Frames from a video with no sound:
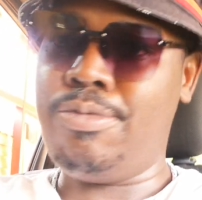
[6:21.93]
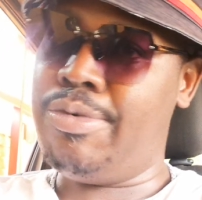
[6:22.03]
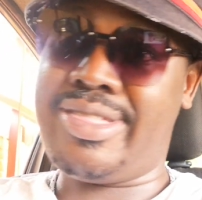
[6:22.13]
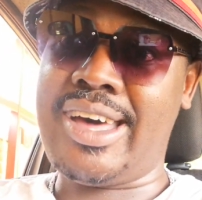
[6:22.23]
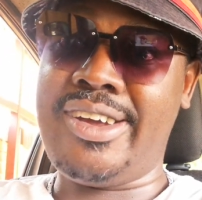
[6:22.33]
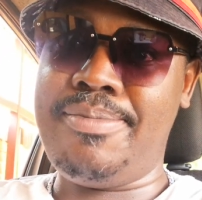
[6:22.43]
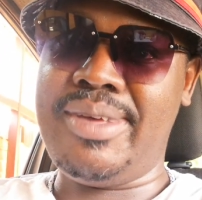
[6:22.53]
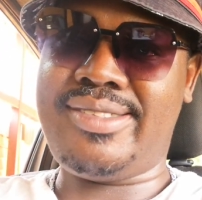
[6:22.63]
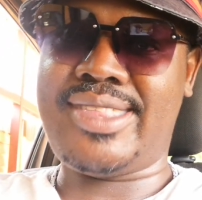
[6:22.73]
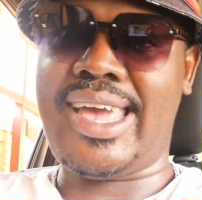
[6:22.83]
without a
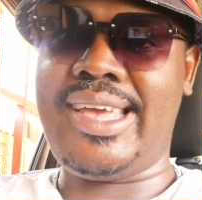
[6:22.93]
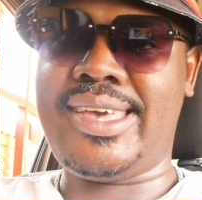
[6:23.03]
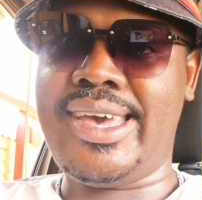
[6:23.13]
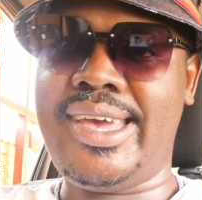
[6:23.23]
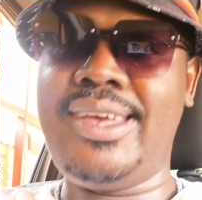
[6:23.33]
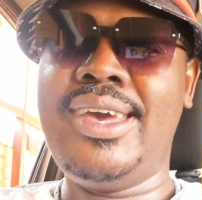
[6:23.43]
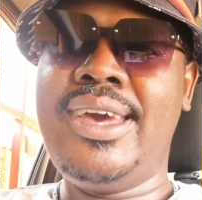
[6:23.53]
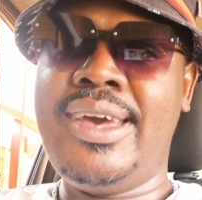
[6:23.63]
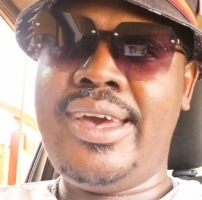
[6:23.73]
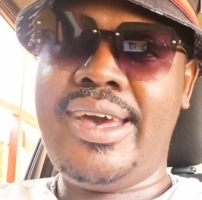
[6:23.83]
mistake. Hey,
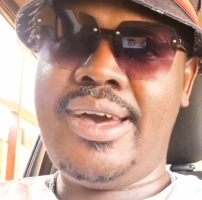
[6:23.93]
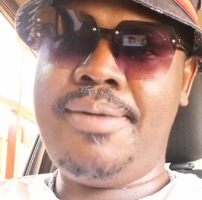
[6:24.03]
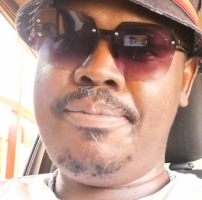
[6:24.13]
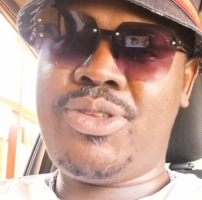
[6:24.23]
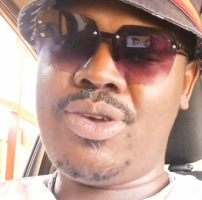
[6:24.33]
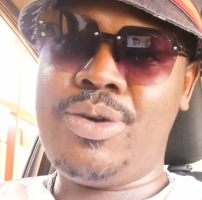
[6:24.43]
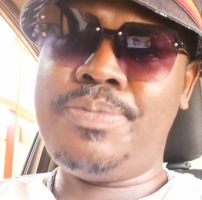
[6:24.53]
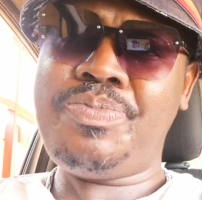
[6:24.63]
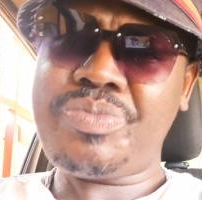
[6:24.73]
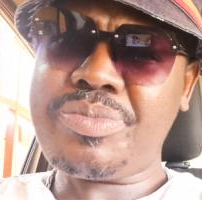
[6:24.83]

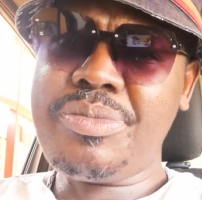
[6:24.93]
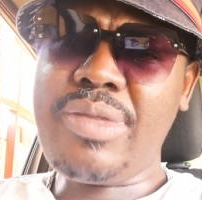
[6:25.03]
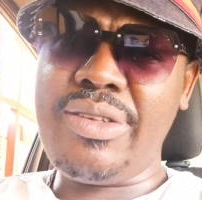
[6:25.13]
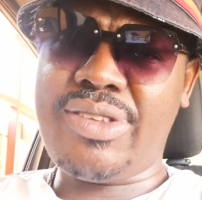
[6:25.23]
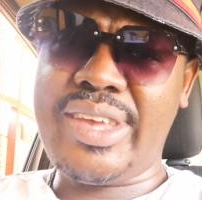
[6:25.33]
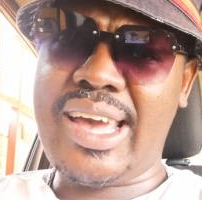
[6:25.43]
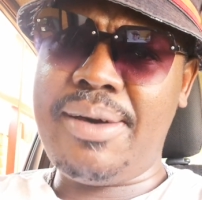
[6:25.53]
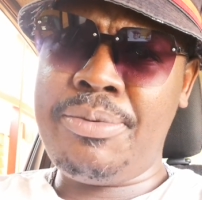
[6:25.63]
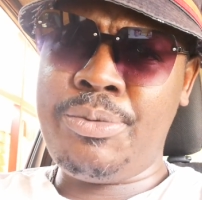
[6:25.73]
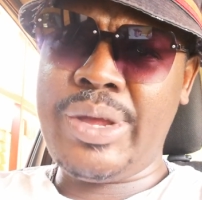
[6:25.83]
so
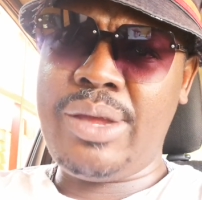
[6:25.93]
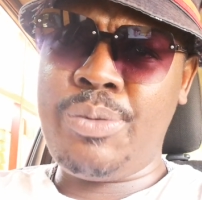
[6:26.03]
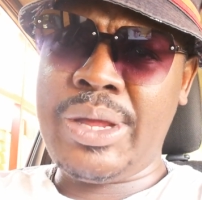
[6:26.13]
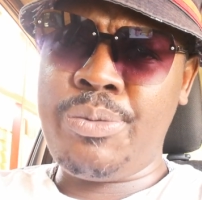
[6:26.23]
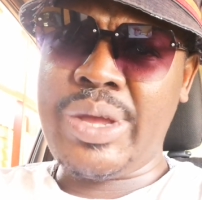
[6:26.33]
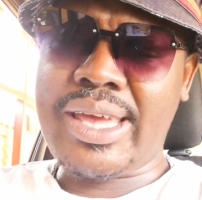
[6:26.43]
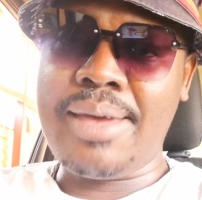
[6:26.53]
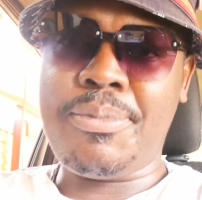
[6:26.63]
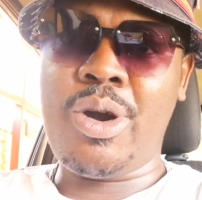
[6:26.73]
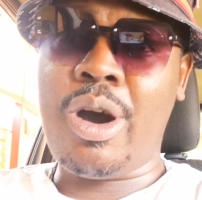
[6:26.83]
yeah, we
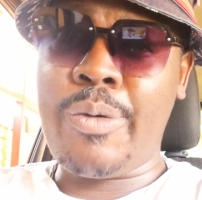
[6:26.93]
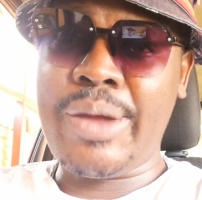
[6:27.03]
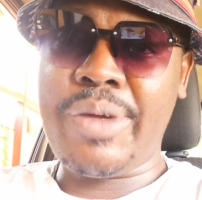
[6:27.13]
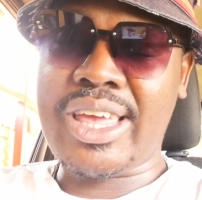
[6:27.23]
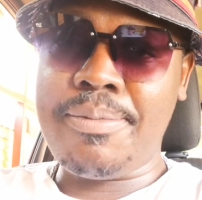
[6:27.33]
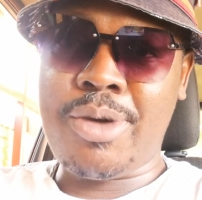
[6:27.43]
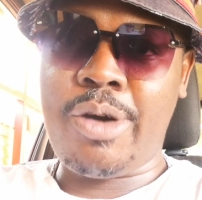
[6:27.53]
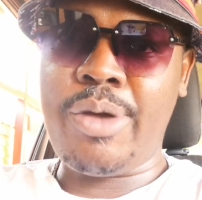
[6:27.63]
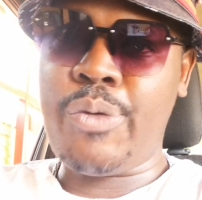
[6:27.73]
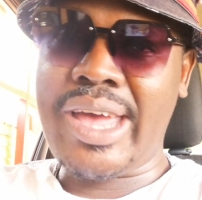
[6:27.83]
keep going,
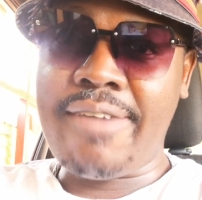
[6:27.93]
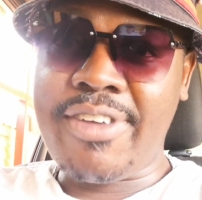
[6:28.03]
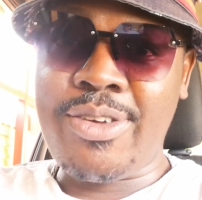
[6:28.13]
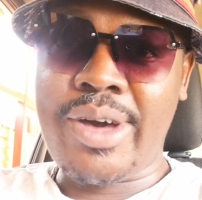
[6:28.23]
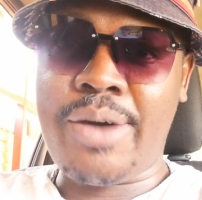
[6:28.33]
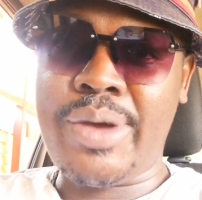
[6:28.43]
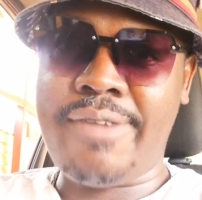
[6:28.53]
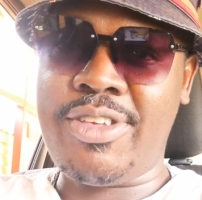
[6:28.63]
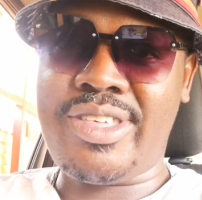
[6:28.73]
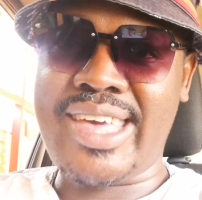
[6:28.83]
wherever you are,
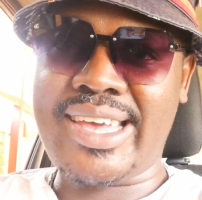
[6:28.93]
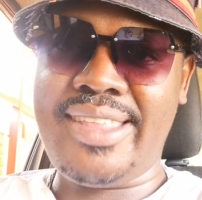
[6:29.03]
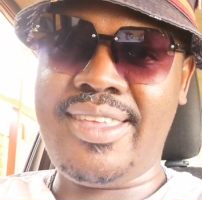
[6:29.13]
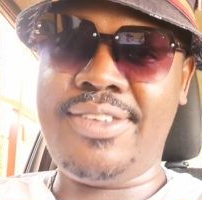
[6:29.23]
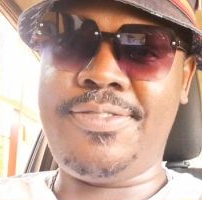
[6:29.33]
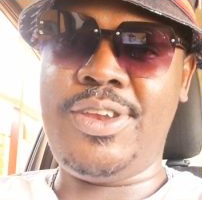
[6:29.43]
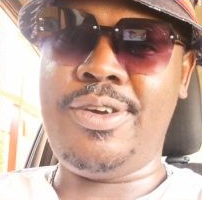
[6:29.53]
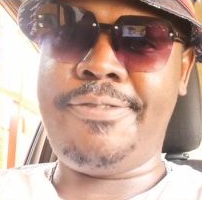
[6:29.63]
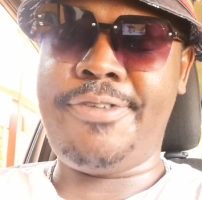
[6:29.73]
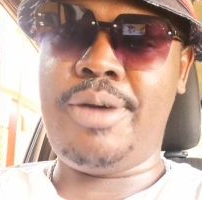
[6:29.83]
wherever you're checking this
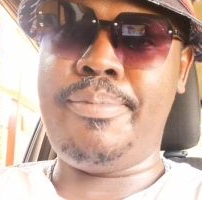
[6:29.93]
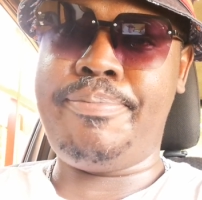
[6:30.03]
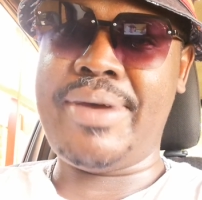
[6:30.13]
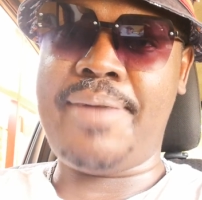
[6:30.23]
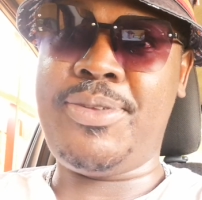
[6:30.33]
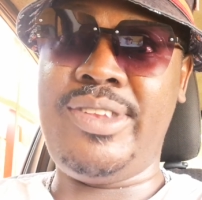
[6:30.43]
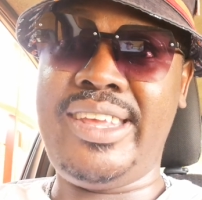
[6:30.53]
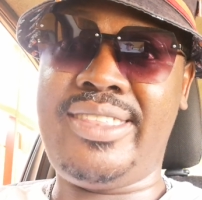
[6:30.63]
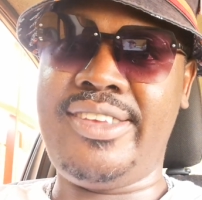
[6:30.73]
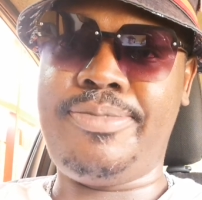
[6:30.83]
video from. Perhaps you
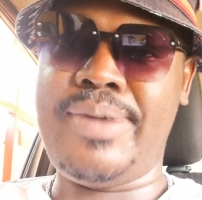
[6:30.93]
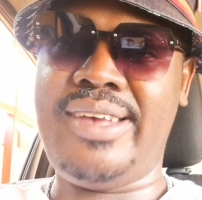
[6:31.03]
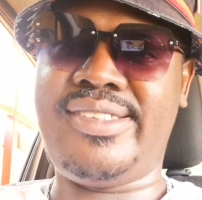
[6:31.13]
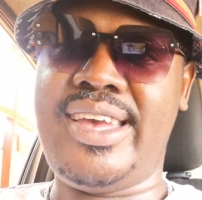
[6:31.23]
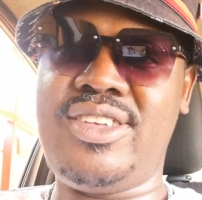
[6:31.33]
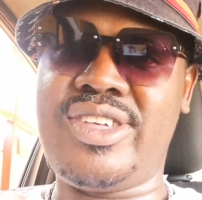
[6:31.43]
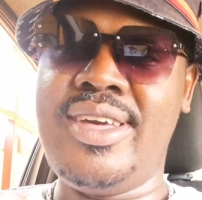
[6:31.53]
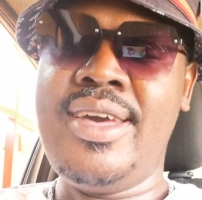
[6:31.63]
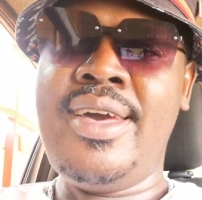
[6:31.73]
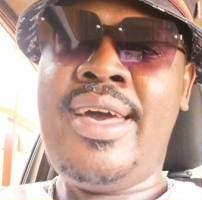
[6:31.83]
need this message.
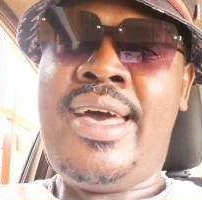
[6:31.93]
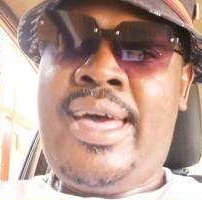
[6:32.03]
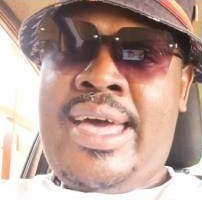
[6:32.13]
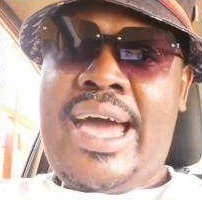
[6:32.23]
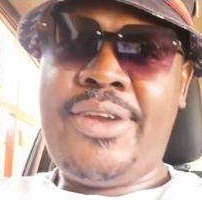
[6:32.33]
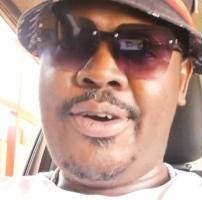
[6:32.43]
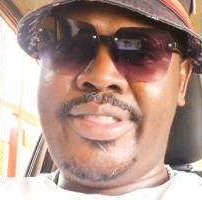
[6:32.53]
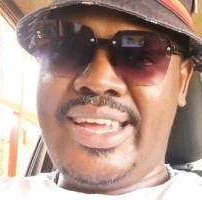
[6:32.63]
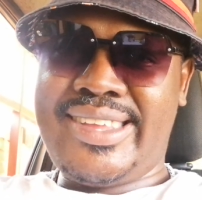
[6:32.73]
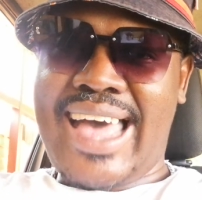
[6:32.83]
I know
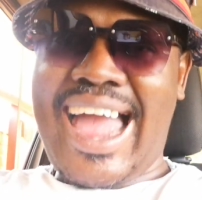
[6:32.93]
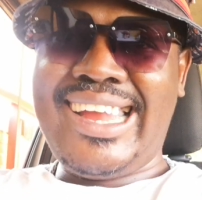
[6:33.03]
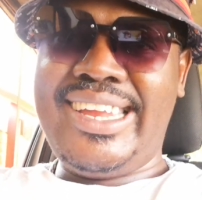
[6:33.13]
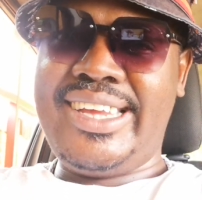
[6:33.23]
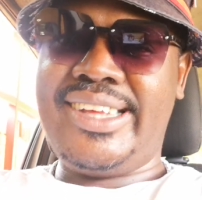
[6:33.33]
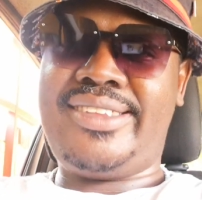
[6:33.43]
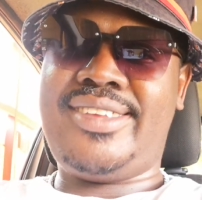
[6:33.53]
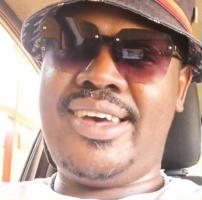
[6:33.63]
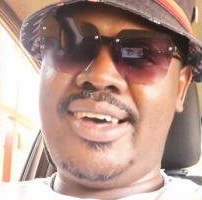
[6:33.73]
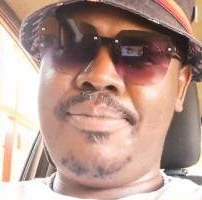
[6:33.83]
that I need
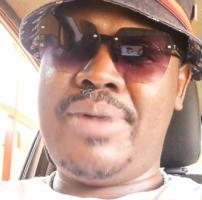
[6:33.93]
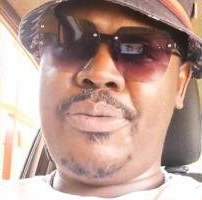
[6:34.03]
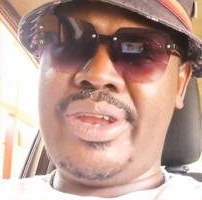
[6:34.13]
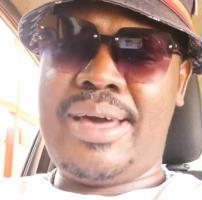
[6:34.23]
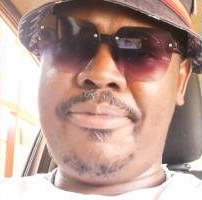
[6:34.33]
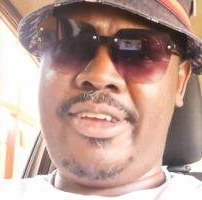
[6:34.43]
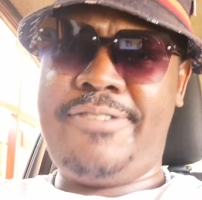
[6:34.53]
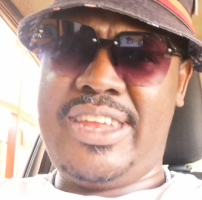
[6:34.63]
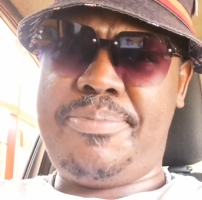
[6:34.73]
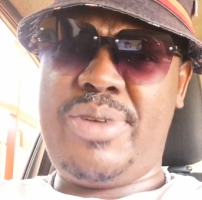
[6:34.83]
it. I would
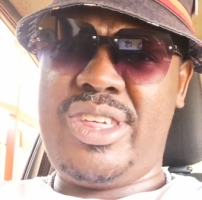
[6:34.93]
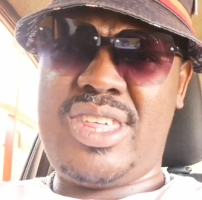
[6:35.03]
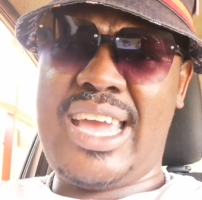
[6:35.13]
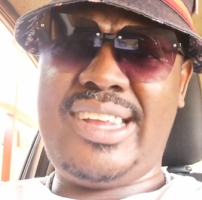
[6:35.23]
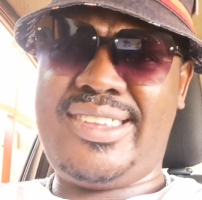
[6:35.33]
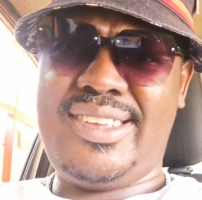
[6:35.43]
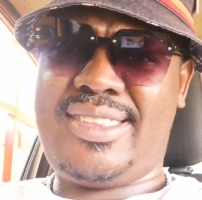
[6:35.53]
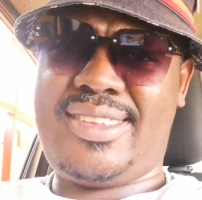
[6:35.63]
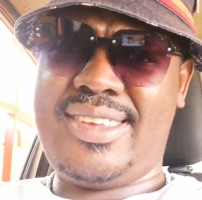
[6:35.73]
even appreciate it,